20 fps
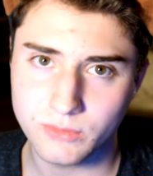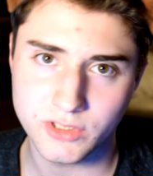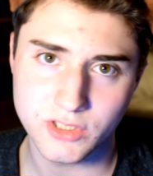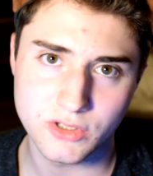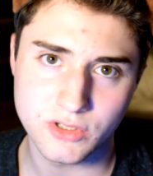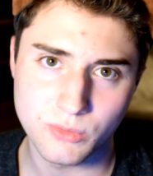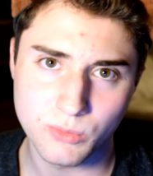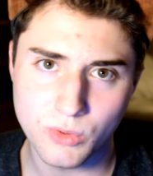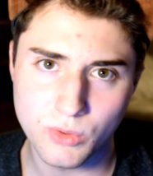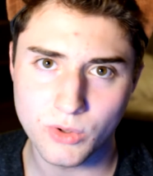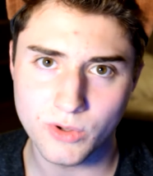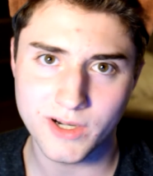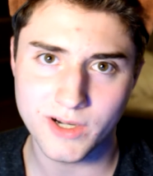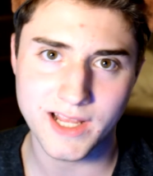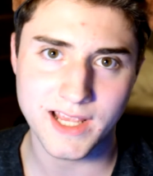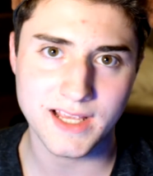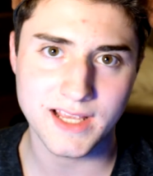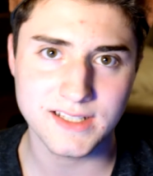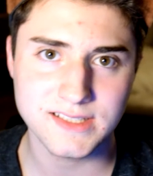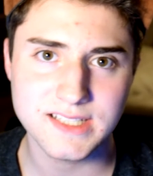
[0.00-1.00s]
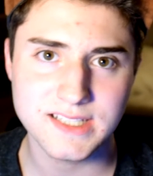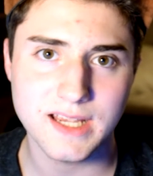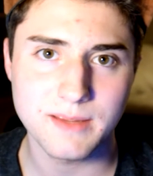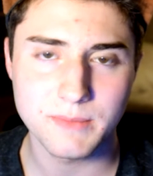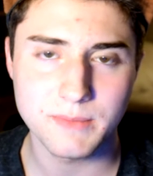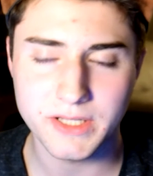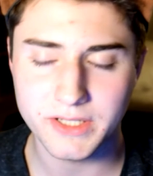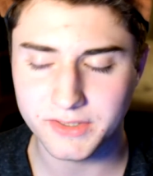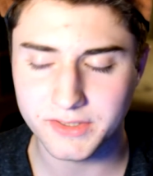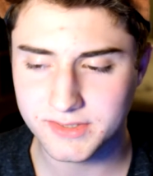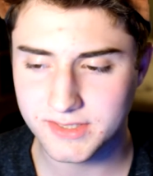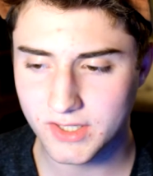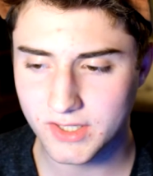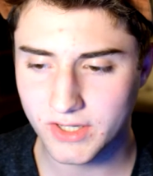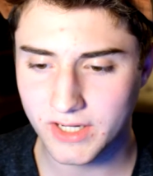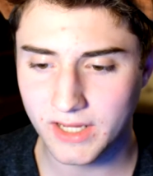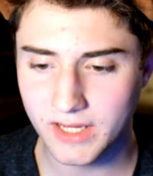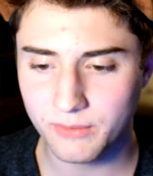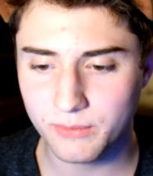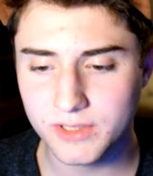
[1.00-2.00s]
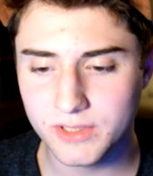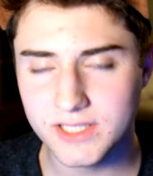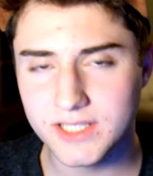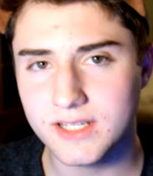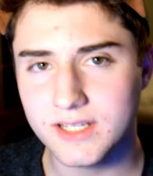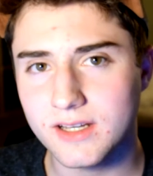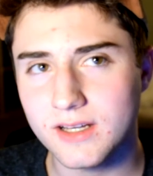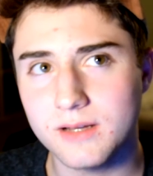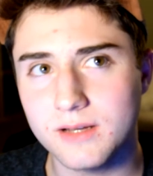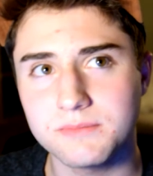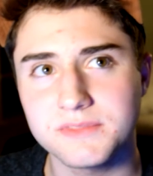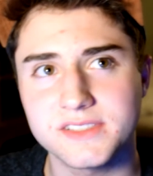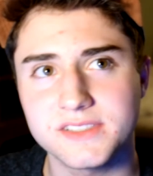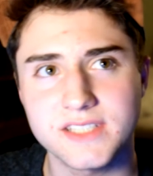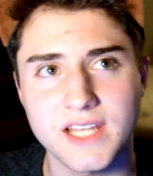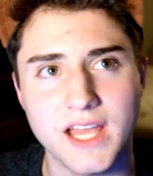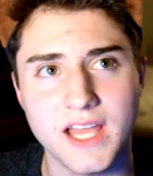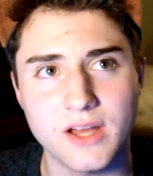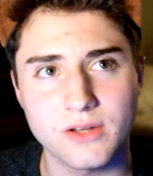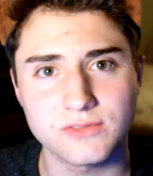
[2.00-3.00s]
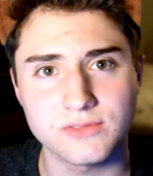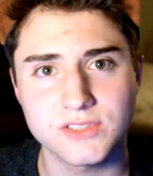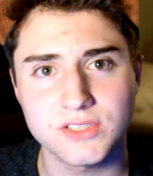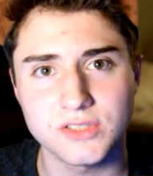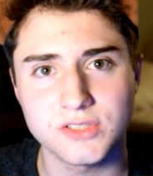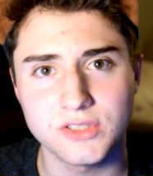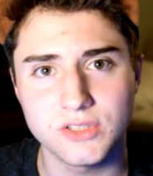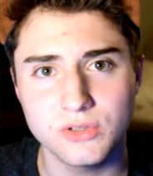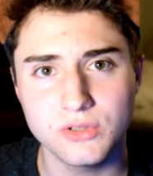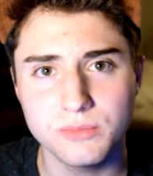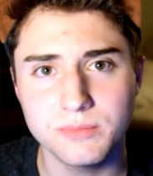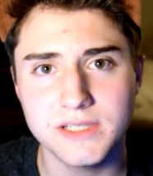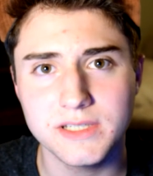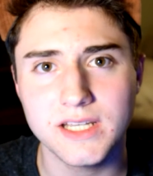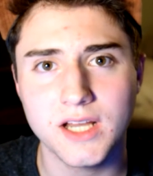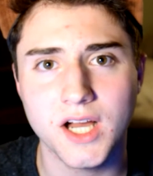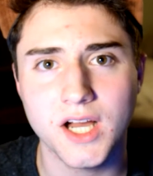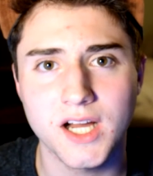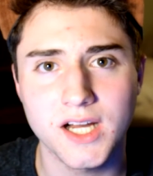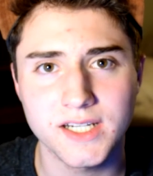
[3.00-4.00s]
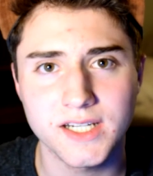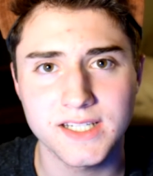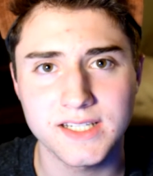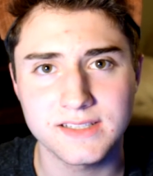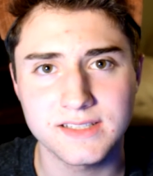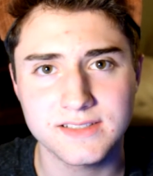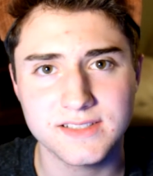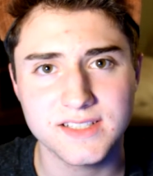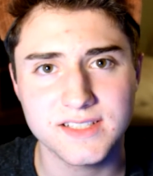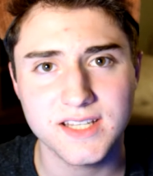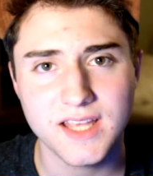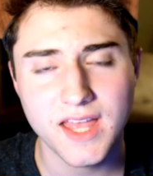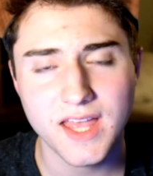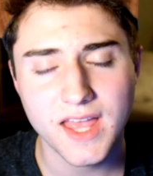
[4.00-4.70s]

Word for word: you know, war and anti-military, it really comes down to you being honest